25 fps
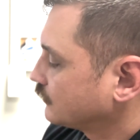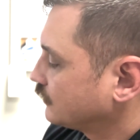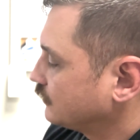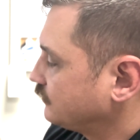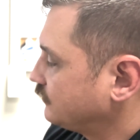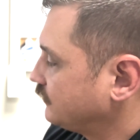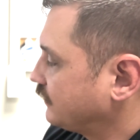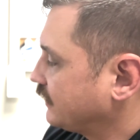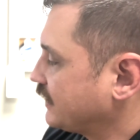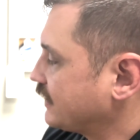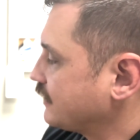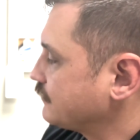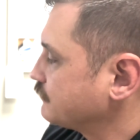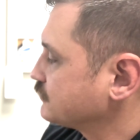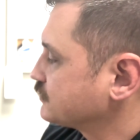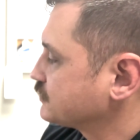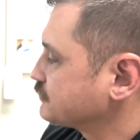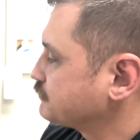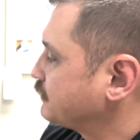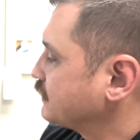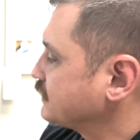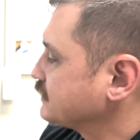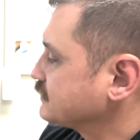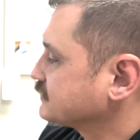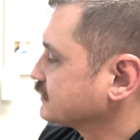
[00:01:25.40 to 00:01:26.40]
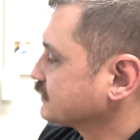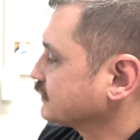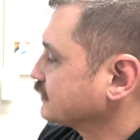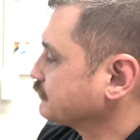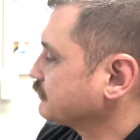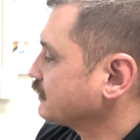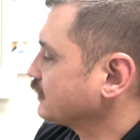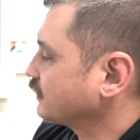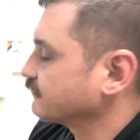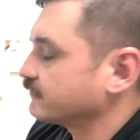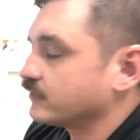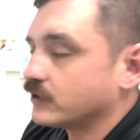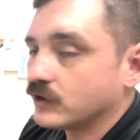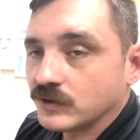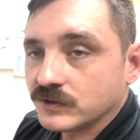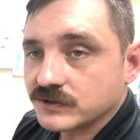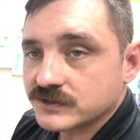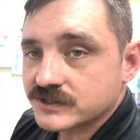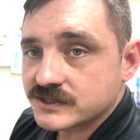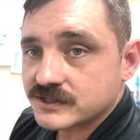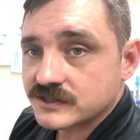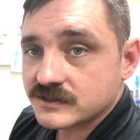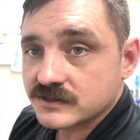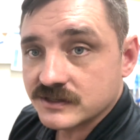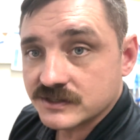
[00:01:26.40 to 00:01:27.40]
The M is basically
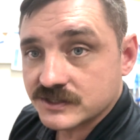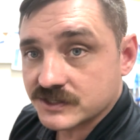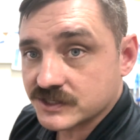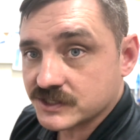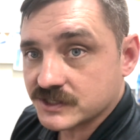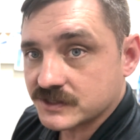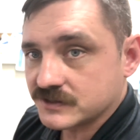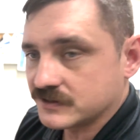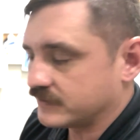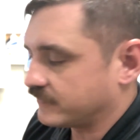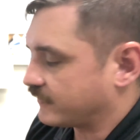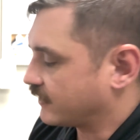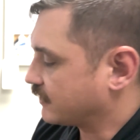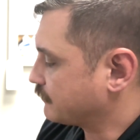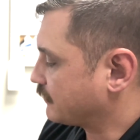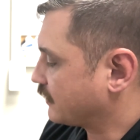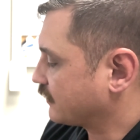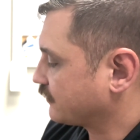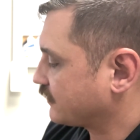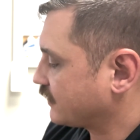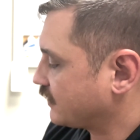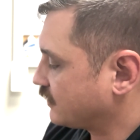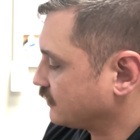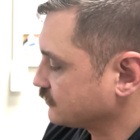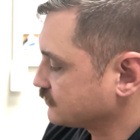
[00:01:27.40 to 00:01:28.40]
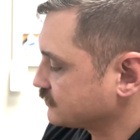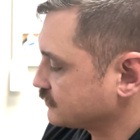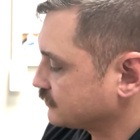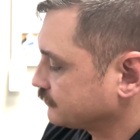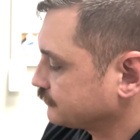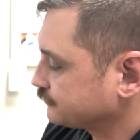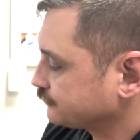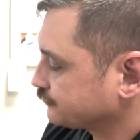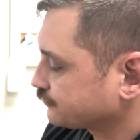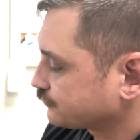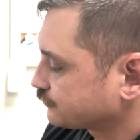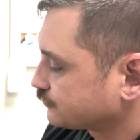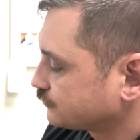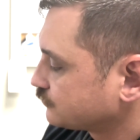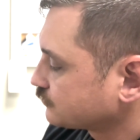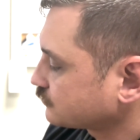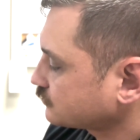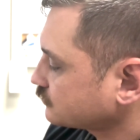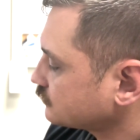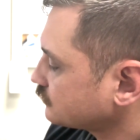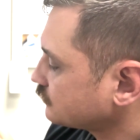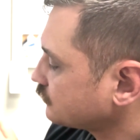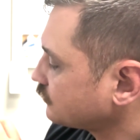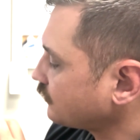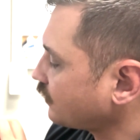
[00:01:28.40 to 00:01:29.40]
millivolts. It's just divided by 1,000.
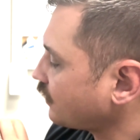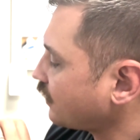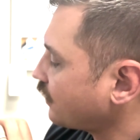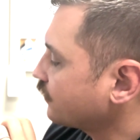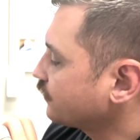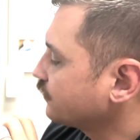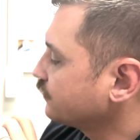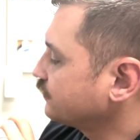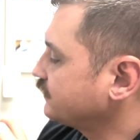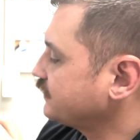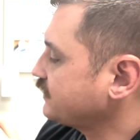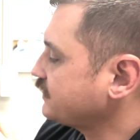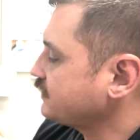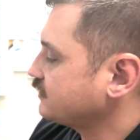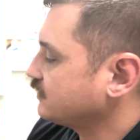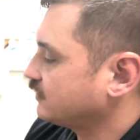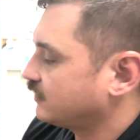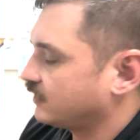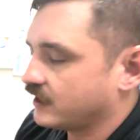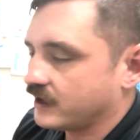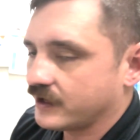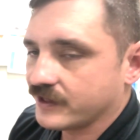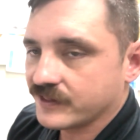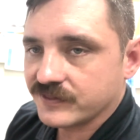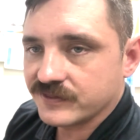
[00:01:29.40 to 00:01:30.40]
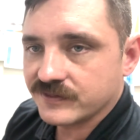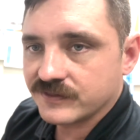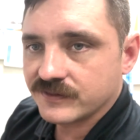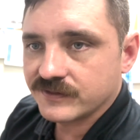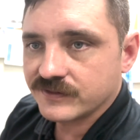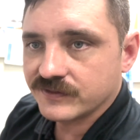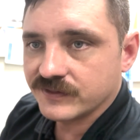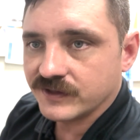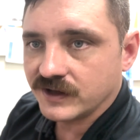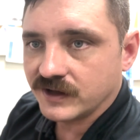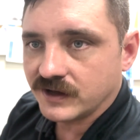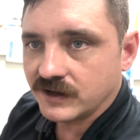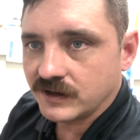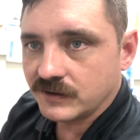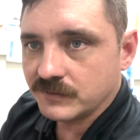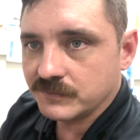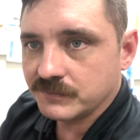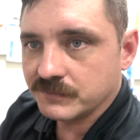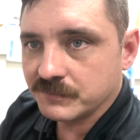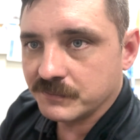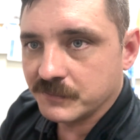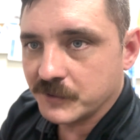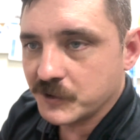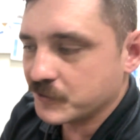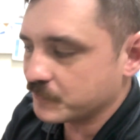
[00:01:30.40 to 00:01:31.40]
The
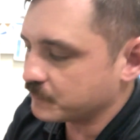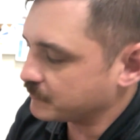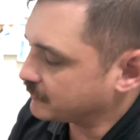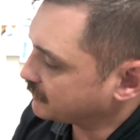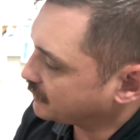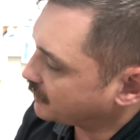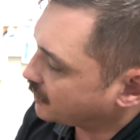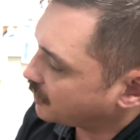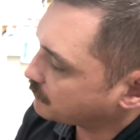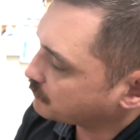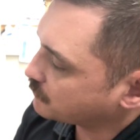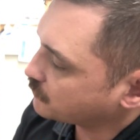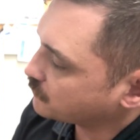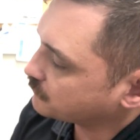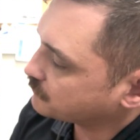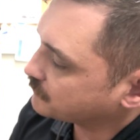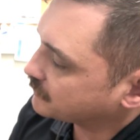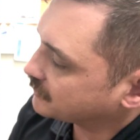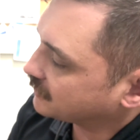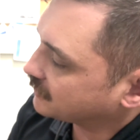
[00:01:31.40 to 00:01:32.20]
movement, non-movement